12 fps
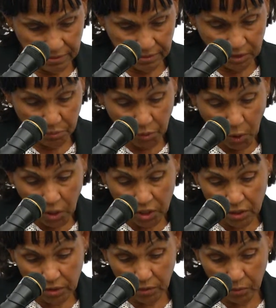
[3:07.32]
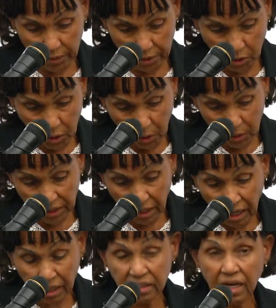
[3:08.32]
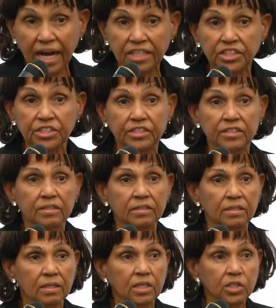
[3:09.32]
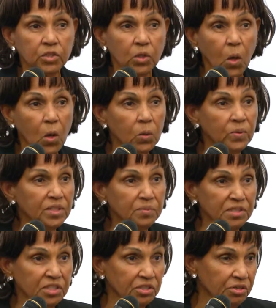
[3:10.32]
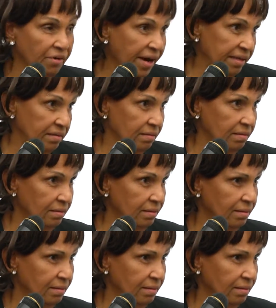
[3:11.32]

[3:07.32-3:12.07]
"The boy with the cold hard cash is always Mr. Right."